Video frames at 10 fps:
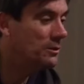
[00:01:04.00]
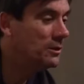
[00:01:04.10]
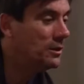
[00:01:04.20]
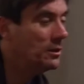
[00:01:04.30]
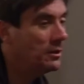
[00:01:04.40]

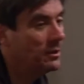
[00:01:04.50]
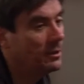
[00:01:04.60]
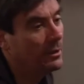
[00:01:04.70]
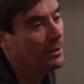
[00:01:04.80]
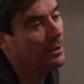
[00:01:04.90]
as
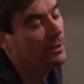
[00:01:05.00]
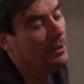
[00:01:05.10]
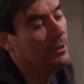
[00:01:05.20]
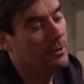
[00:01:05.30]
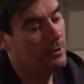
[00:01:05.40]

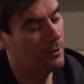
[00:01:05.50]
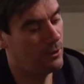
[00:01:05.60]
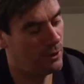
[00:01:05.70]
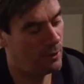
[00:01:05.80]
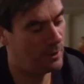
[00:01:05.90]

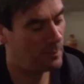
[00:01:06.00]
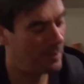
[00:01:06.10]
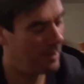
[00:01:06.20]
long as you ask me